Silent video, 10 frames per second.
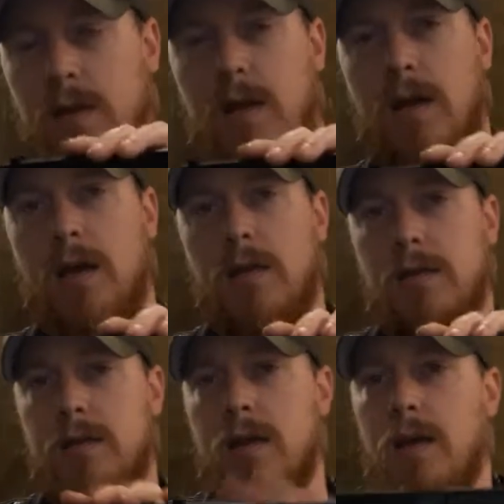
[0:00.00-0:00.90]

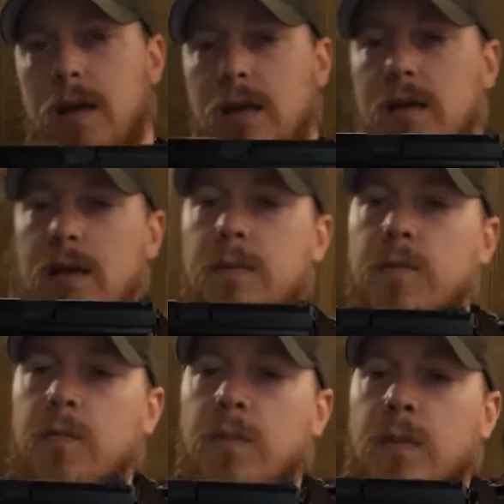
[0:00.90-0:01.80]
and
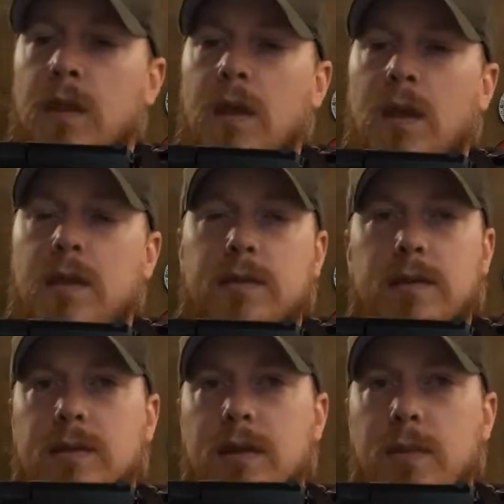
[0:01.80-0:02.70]
it's a
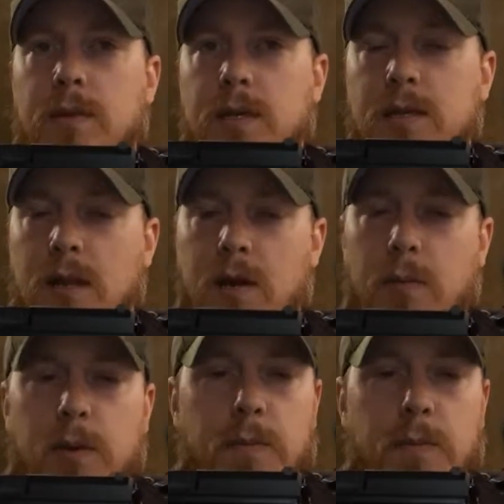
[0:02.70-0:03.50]
slippery slope.